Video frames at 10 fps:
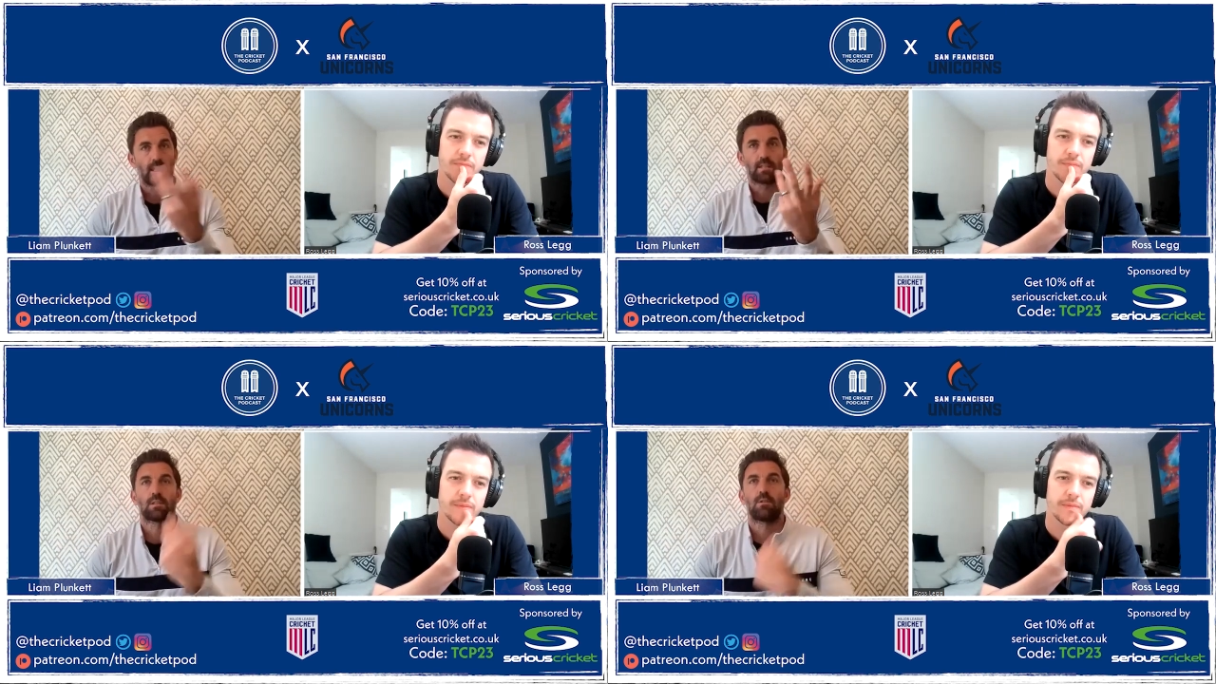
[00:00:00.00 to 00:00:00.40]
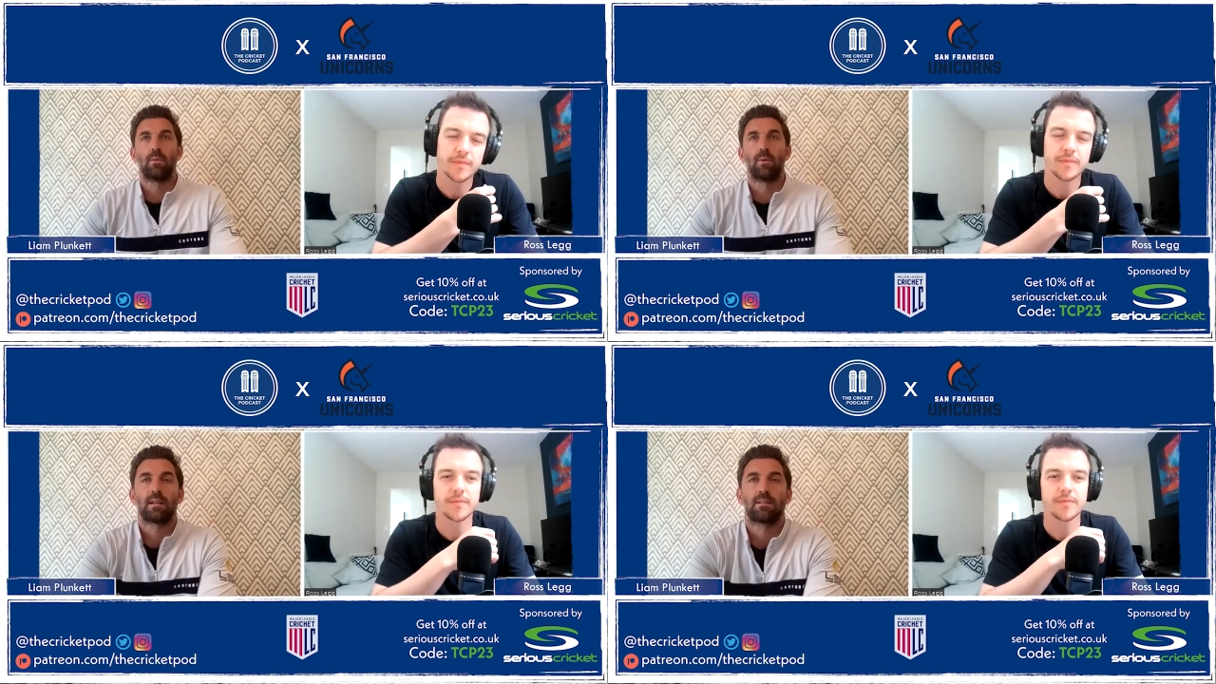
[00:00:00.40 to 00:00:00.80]
Speaker 1: gets three
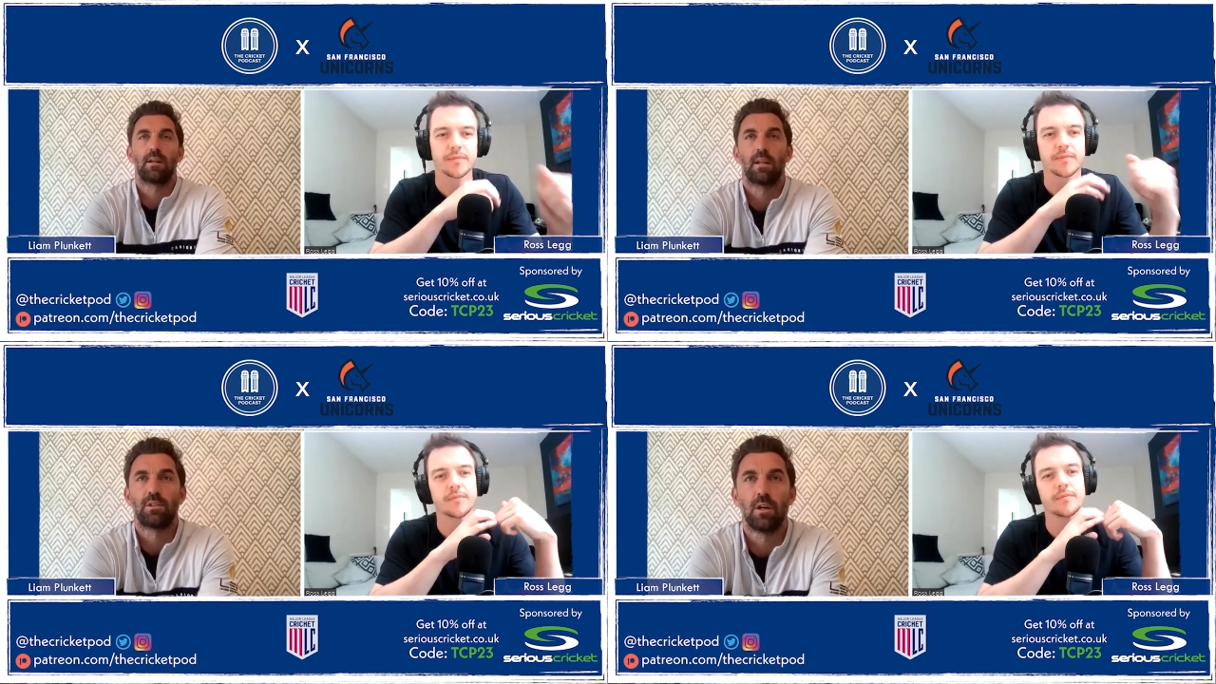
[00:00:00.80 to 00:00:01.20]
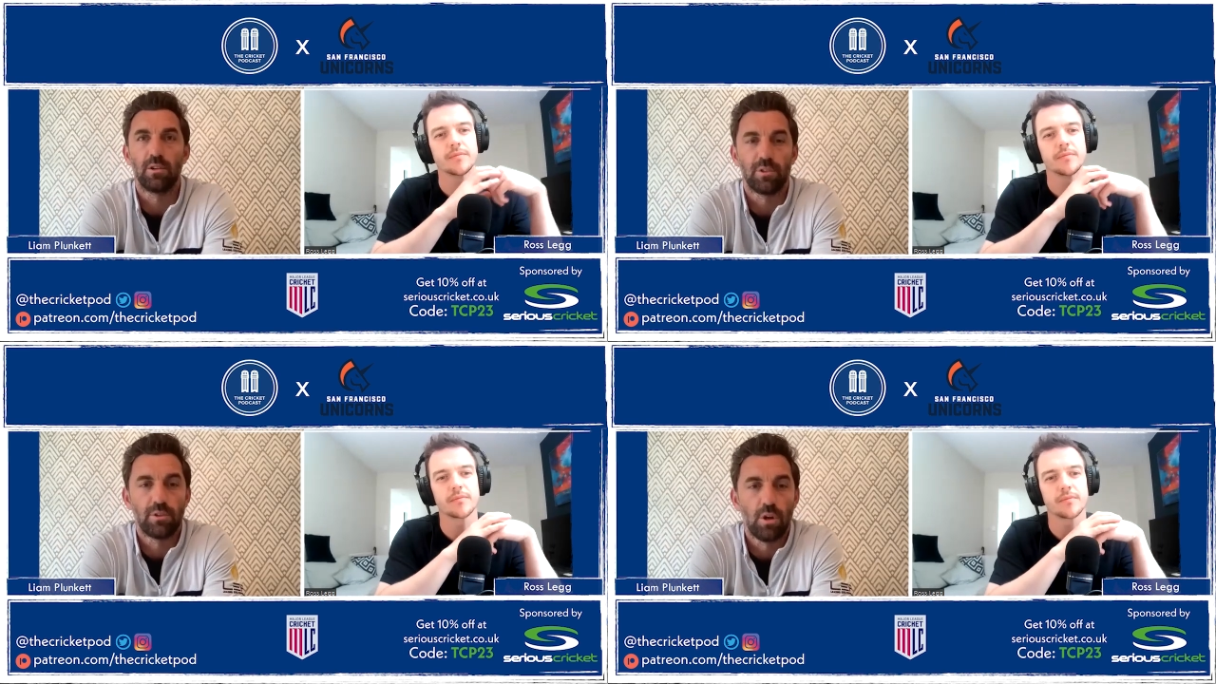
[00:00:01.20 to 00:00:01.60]
wickets early doors
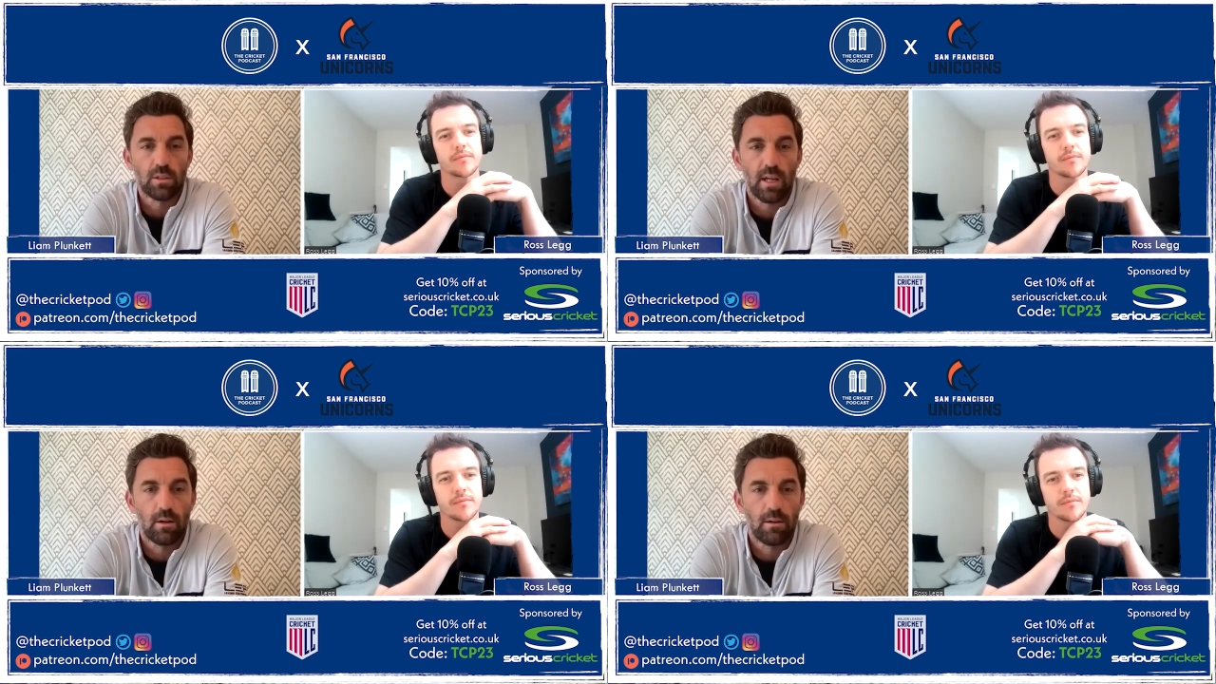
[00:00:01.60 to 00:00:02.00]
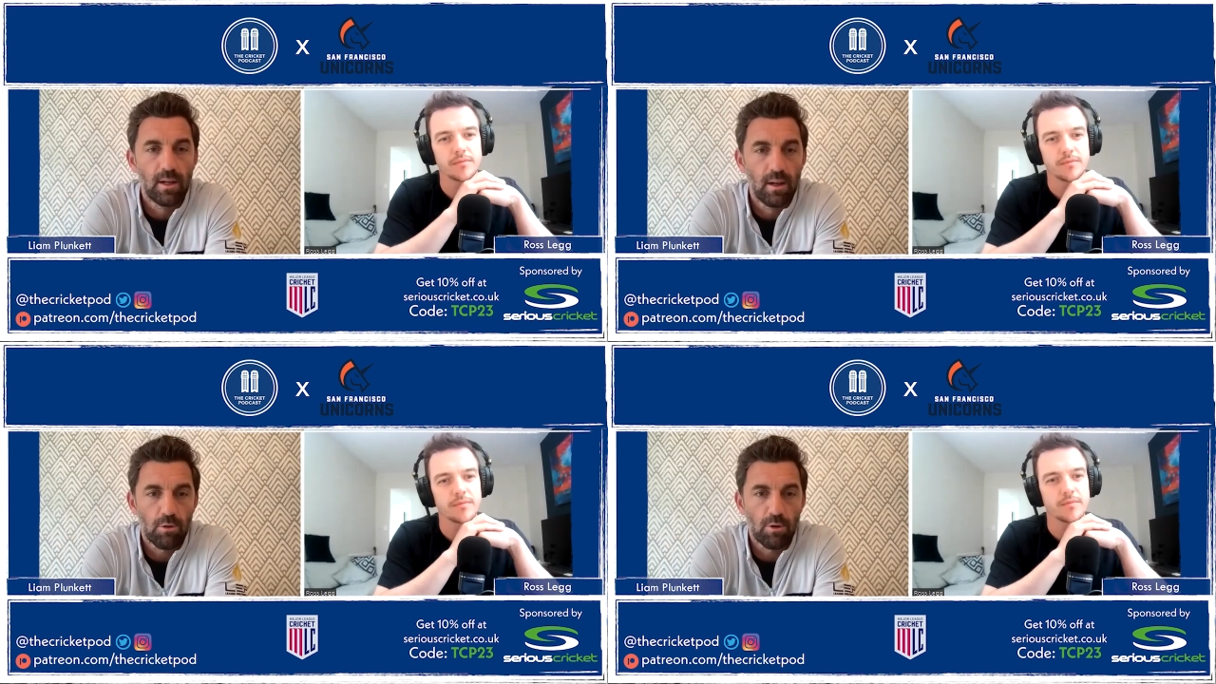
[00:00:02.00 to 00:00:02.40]
and knocks out
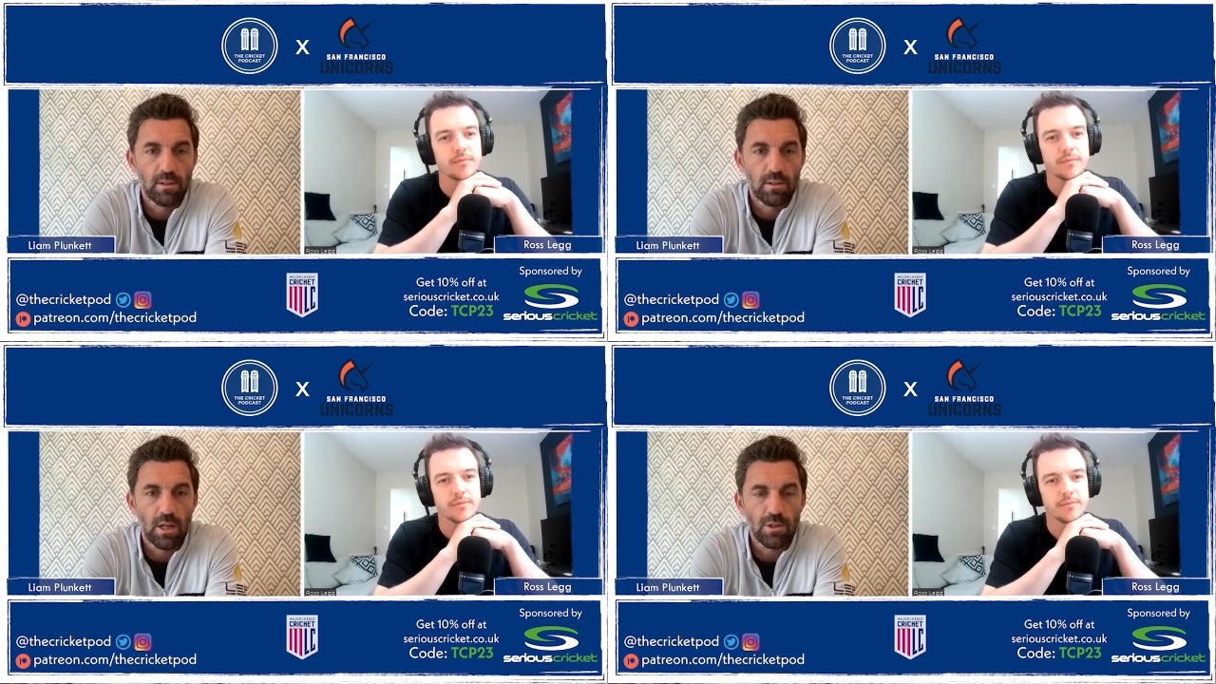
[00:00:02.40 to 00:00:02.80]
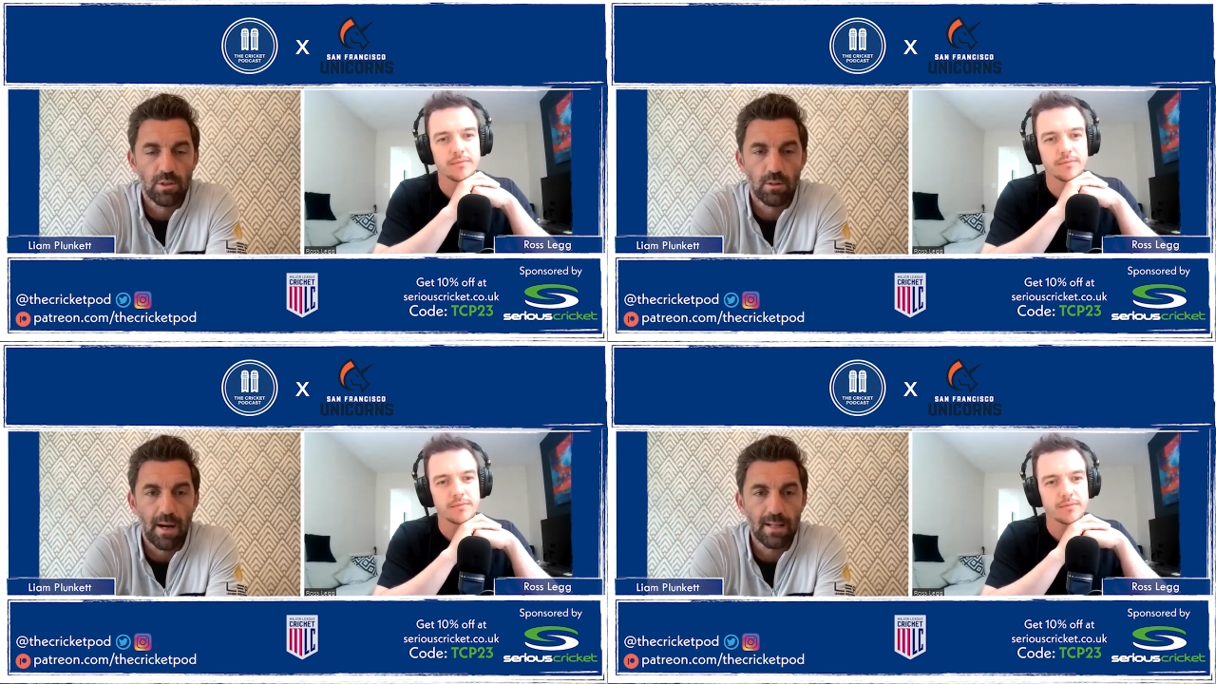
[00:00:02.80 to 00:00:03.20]
three international
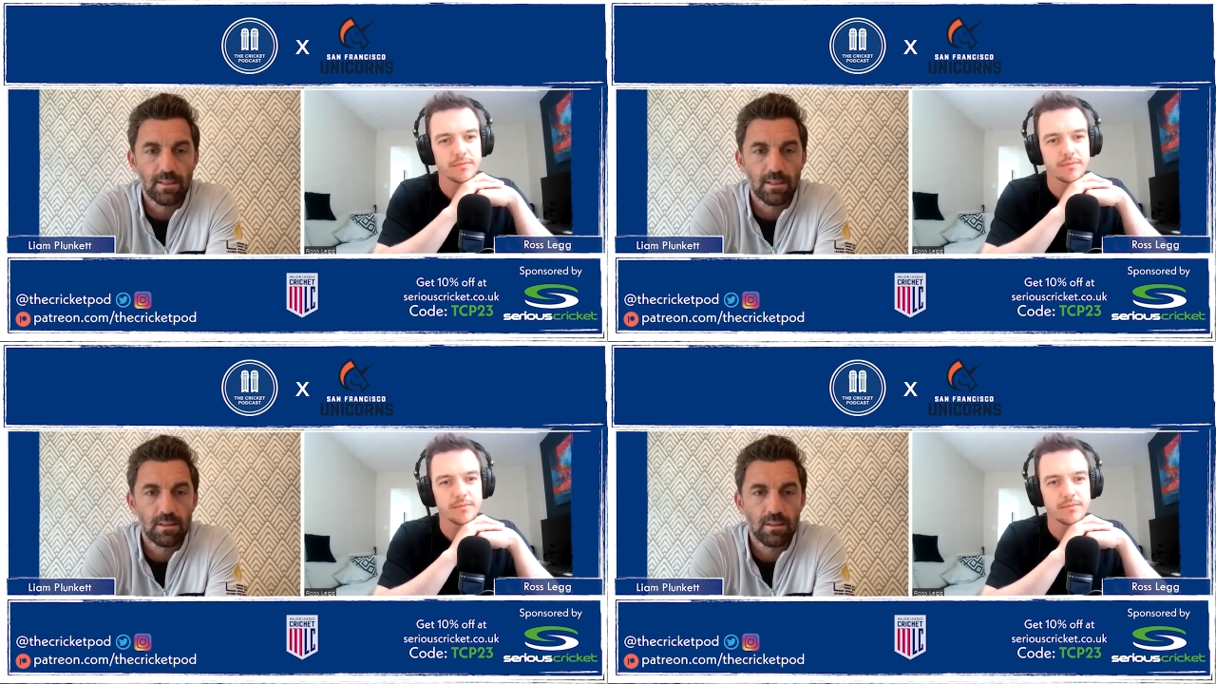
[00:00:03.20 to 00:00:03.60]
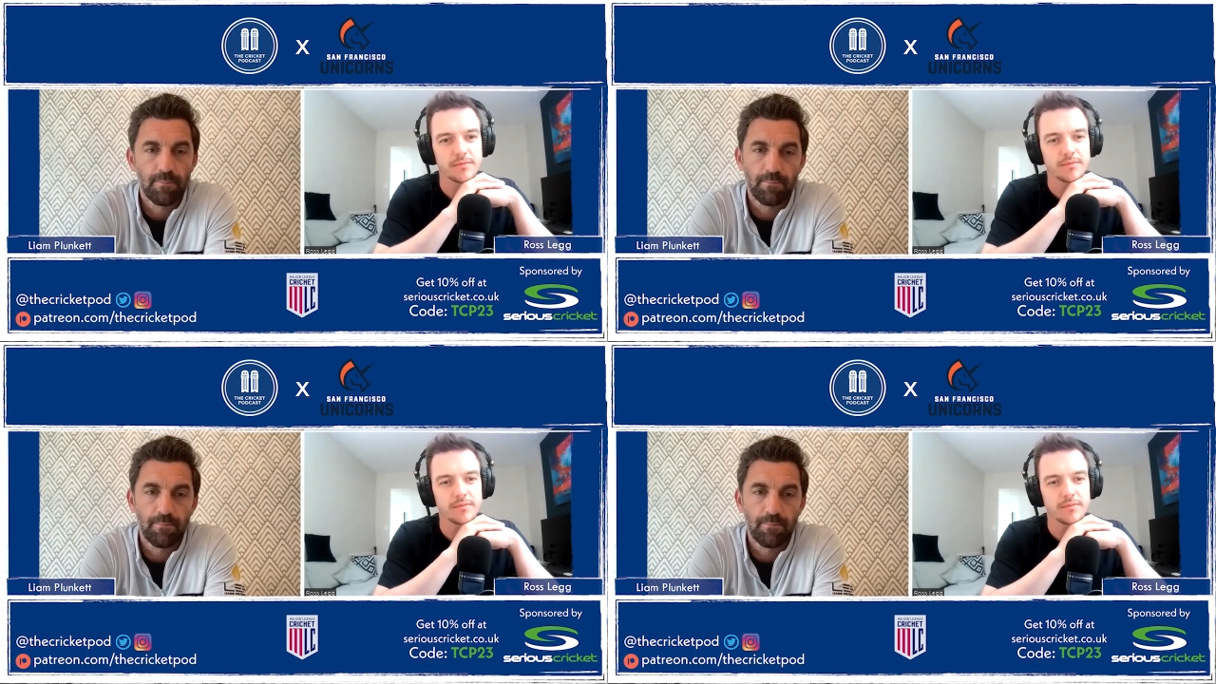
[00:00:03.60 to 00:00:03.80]
batters,